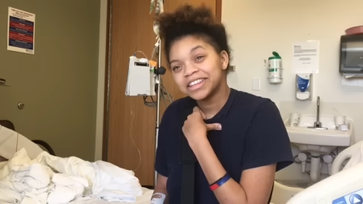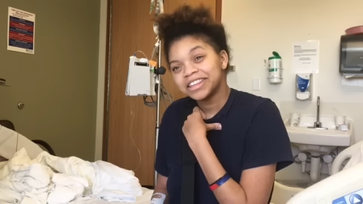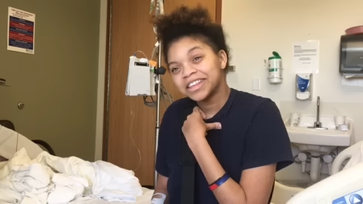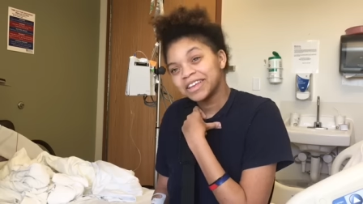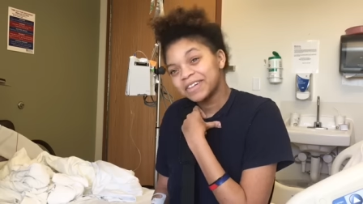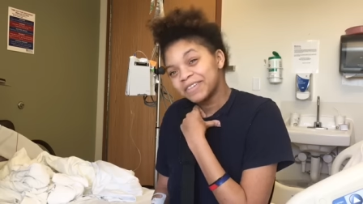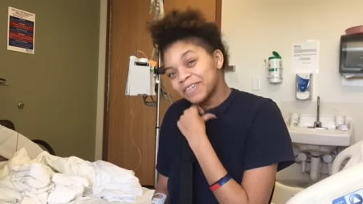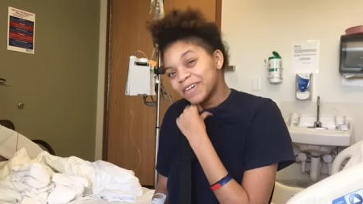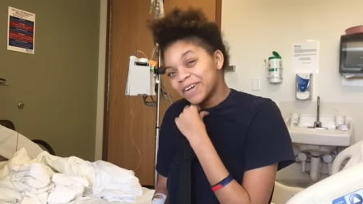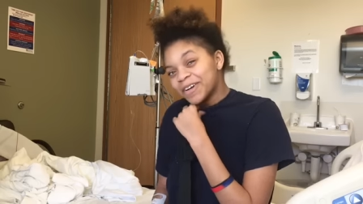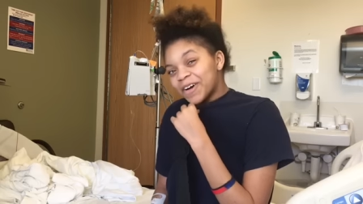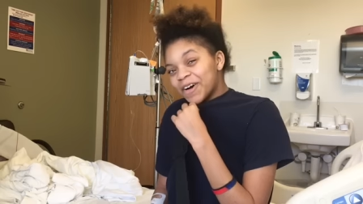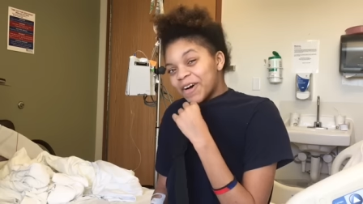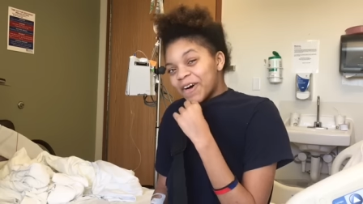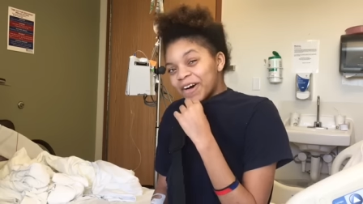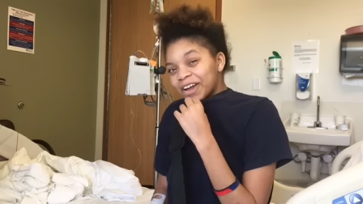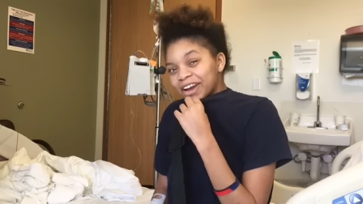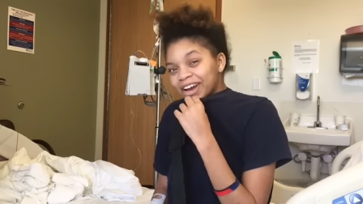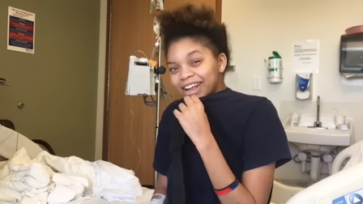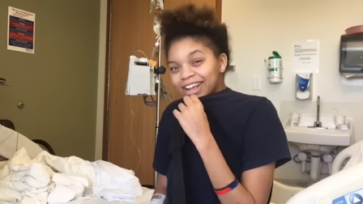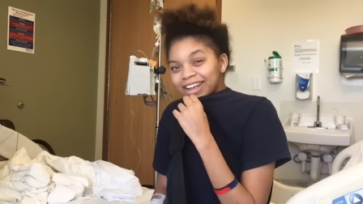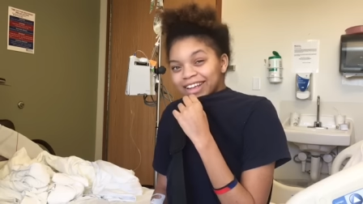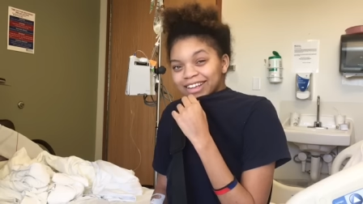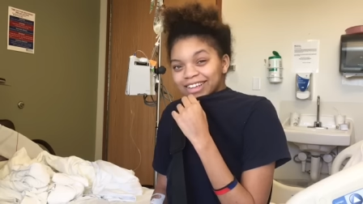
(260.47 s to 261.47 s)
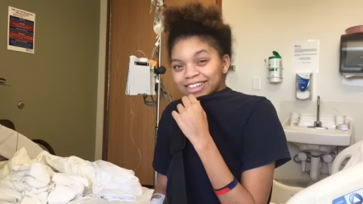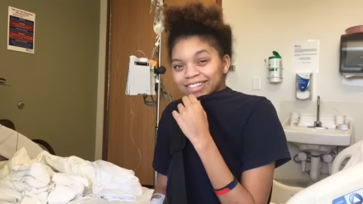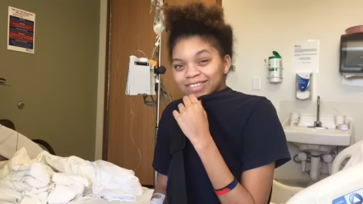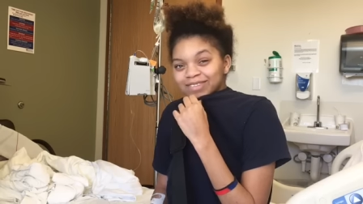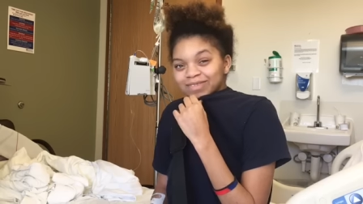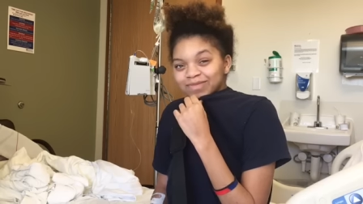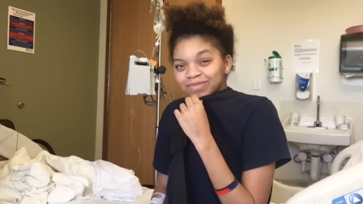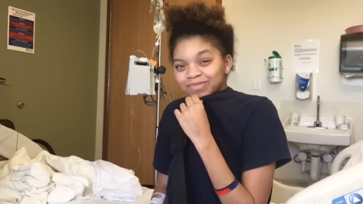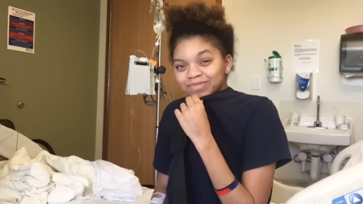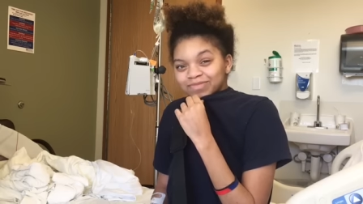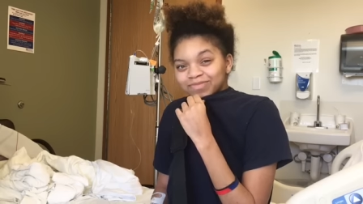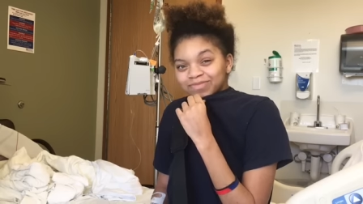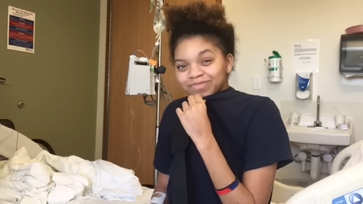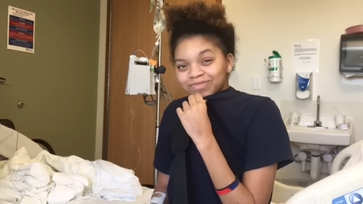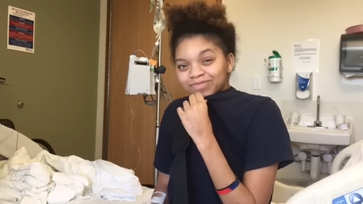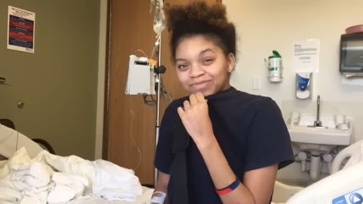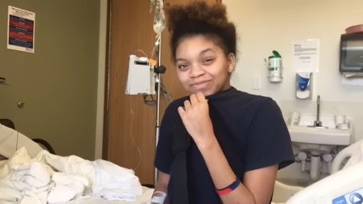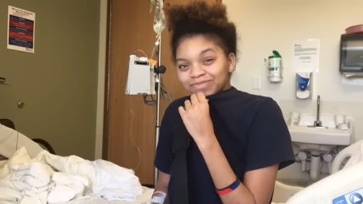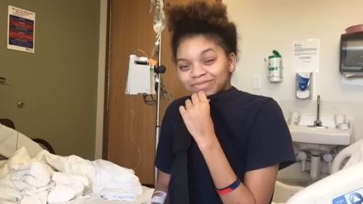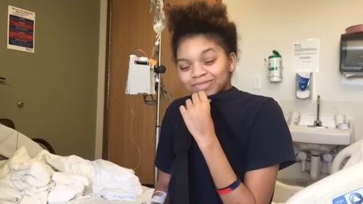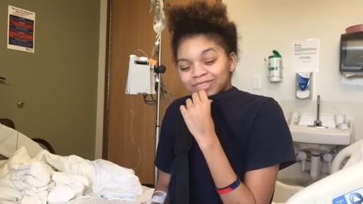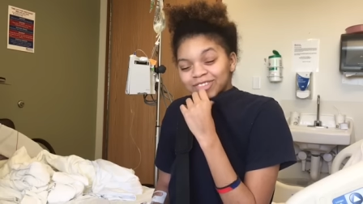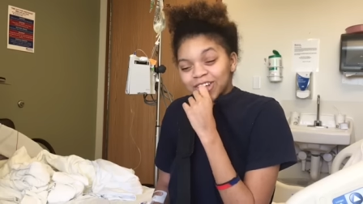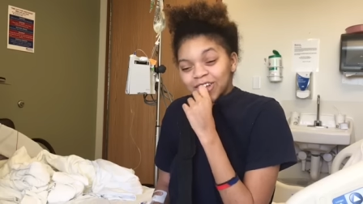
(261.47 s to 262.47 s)
they would have caught it.
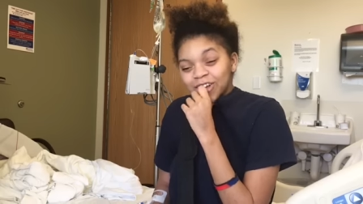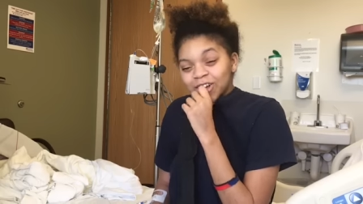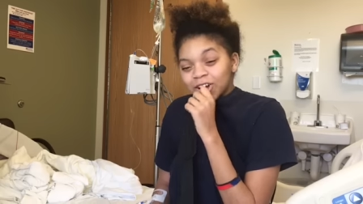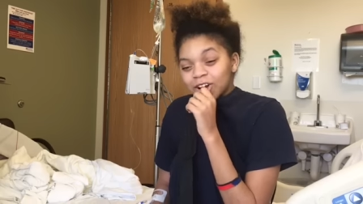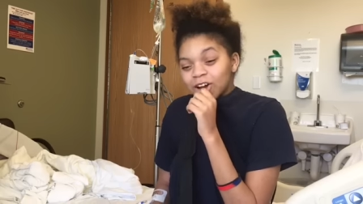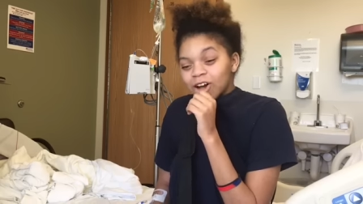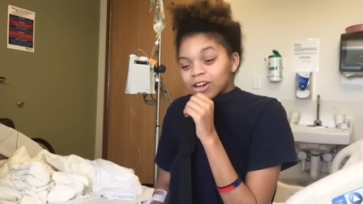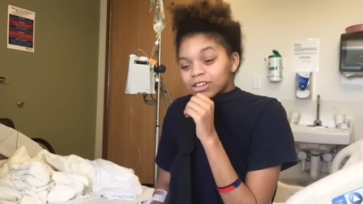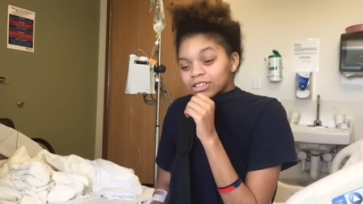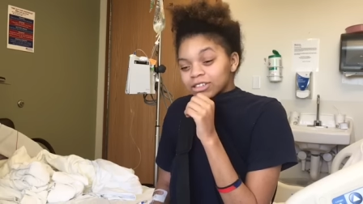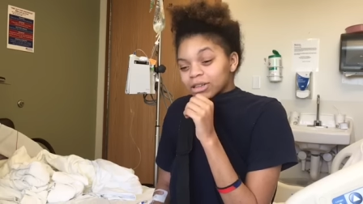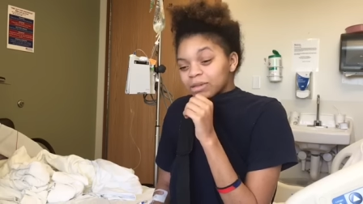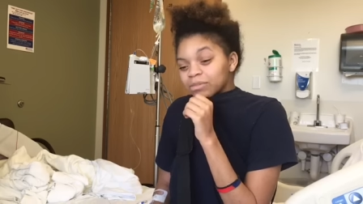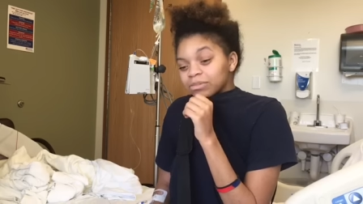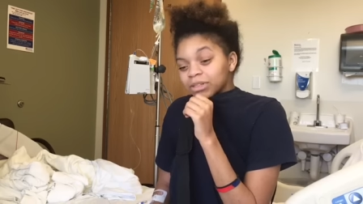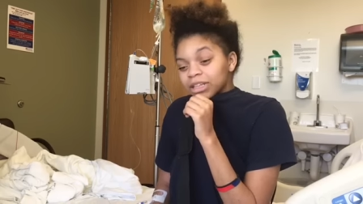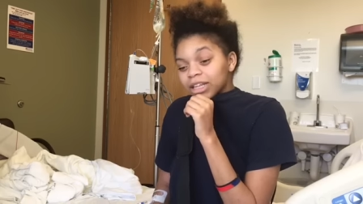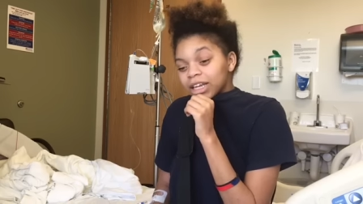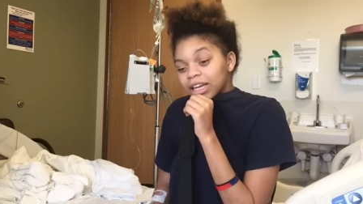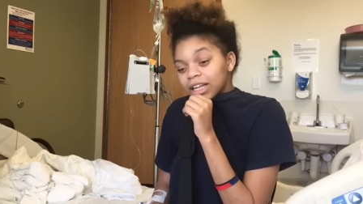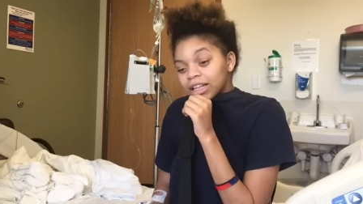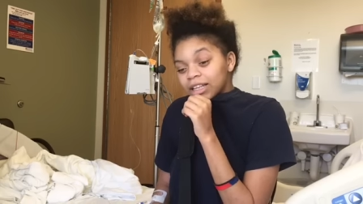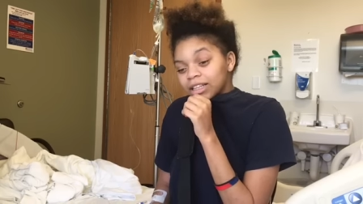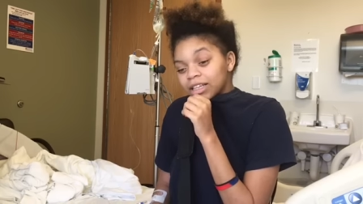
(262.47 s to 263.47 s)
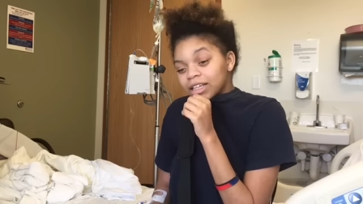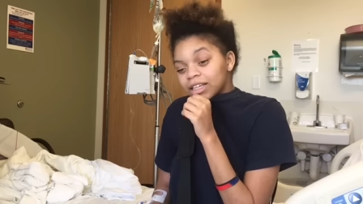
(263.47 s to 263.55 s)
Caught something at